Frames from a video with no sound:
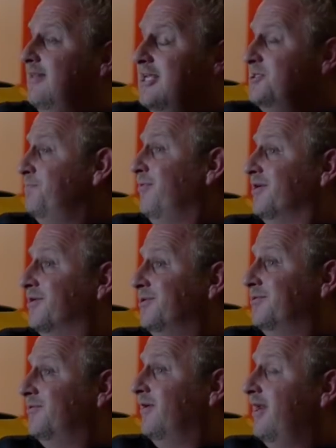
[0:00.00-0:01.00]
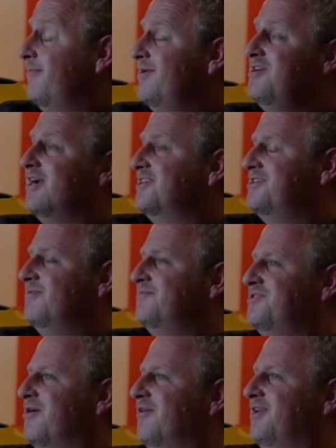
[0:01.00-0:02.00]
That's pretty cool. And I mean, you got something
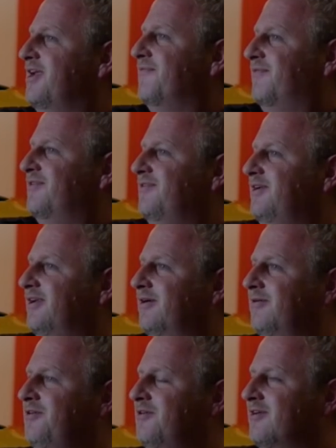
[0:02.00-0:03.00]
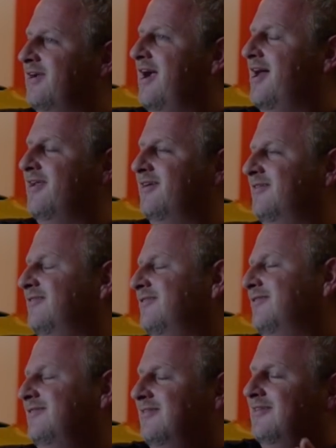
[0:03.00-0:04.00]
that's totally different. You know, you can kind of
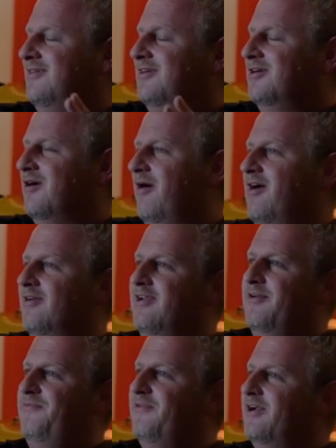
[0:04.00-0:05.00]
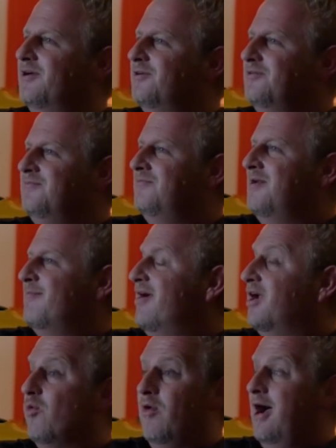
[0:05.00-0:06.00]
go out in left field and
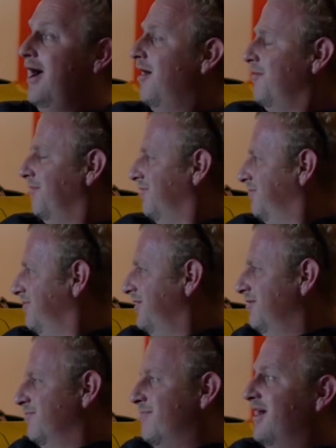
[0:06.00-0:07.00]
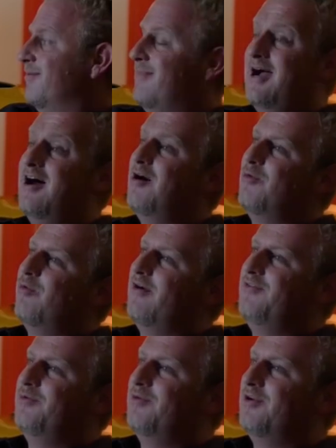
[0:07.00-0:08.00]
make it wild, or make it mild, or
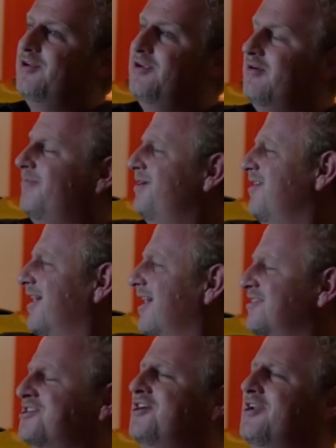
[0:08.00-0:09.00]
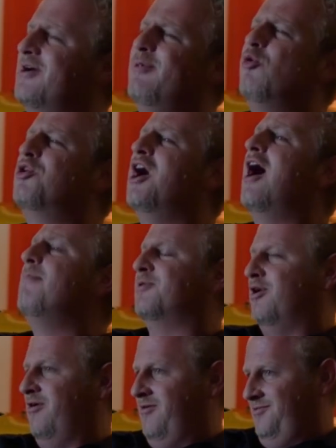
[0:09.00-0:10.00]
whatever you want to do. I mean, you got guys cutting up old cop
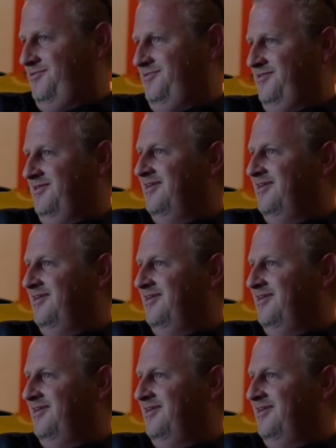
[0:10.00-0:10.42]
cars.